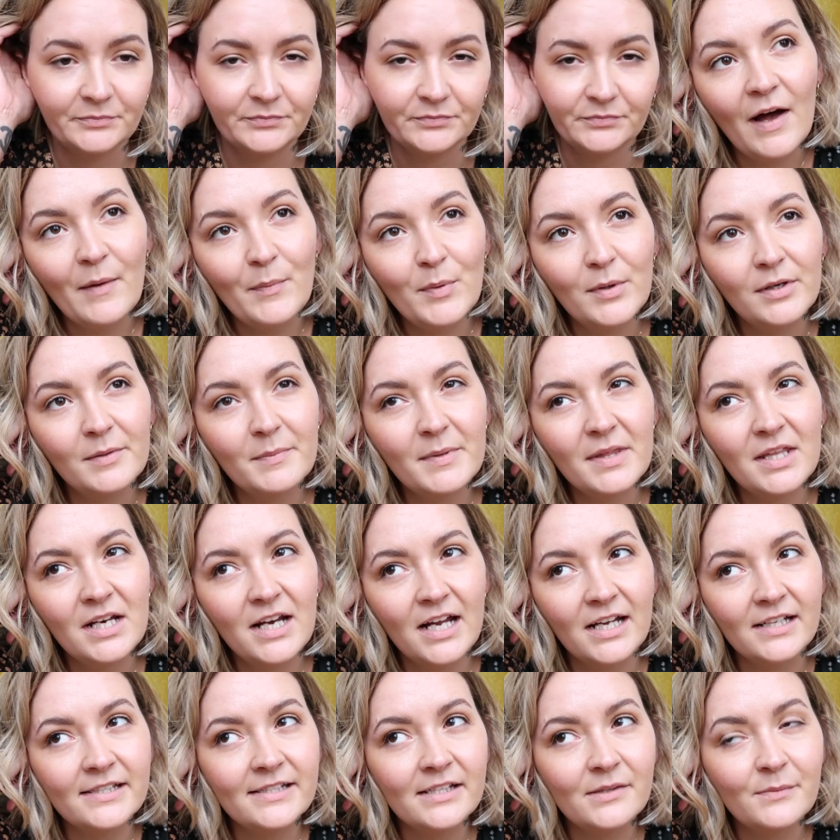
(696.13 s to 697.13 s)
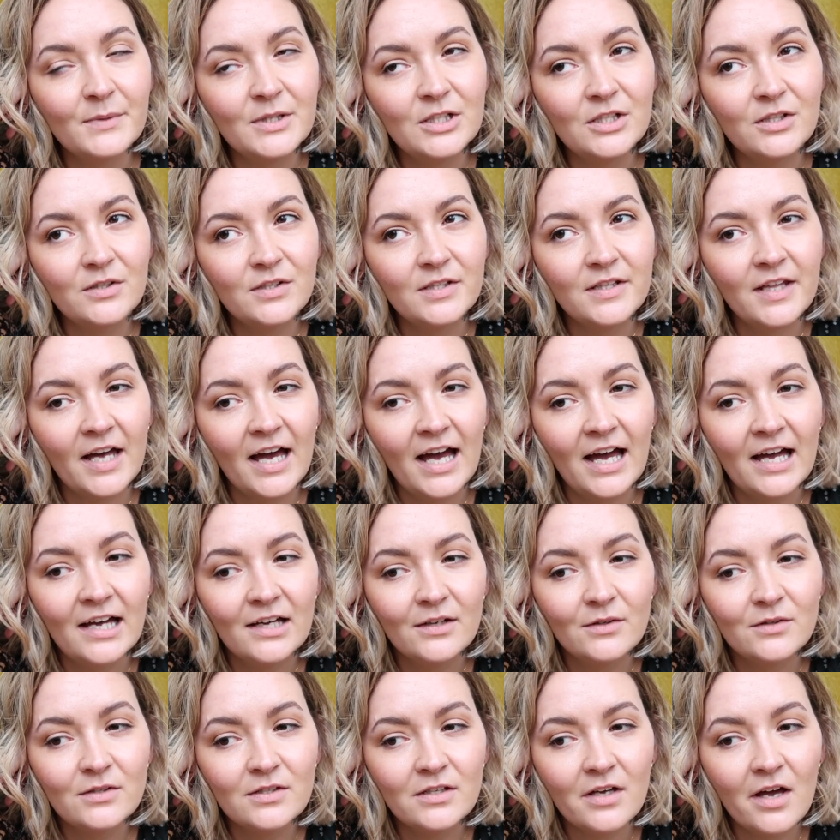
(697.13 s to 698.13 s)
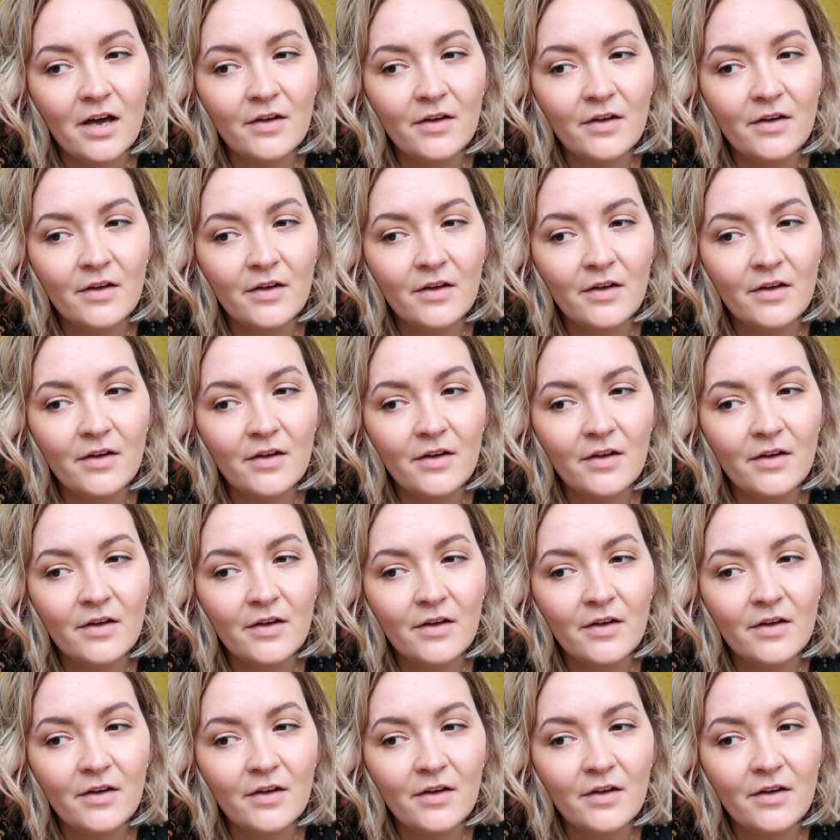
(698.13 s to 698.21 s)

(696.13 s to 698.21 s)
That'll probably be the next thing we do to the house,